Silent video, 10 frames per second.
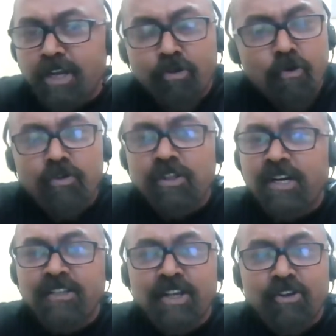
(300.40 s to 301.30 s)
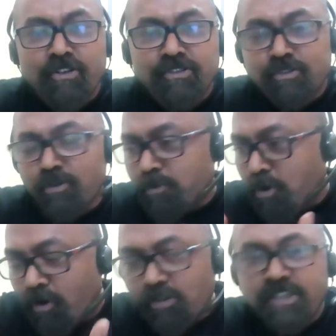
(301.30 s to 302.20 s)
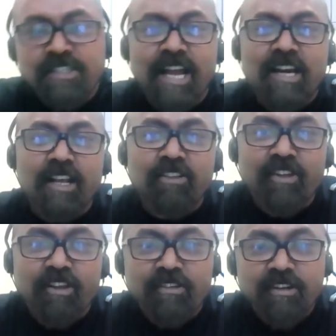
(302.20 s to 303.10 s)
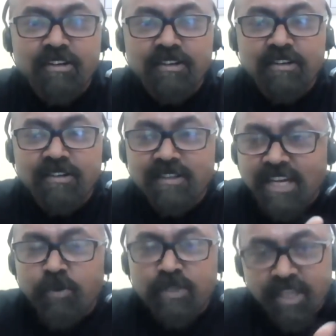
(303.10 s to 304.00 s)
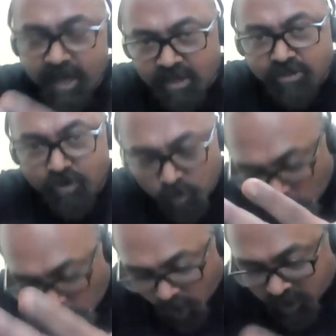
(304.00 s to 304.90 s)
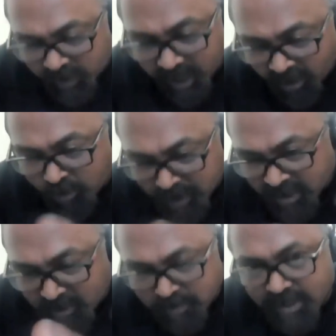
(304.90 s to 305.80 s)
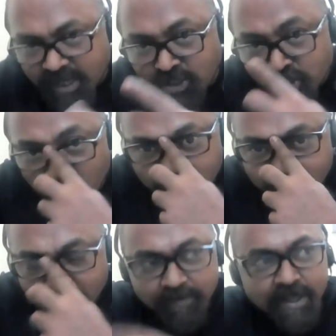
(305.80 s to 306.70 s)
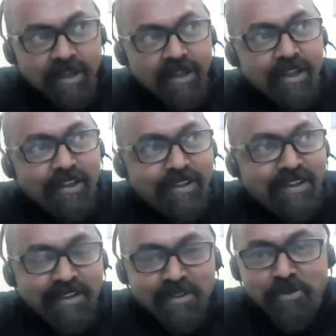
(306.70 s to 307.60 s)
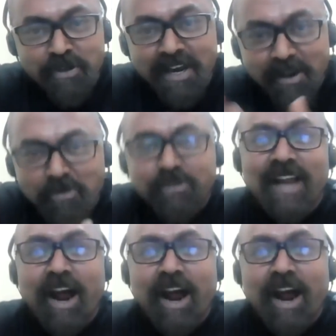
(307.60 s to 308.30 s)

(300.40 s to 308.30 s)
at all the tests across the globe, all the standardized tests. That's how it's created. So whatever it is, please ensure that you create good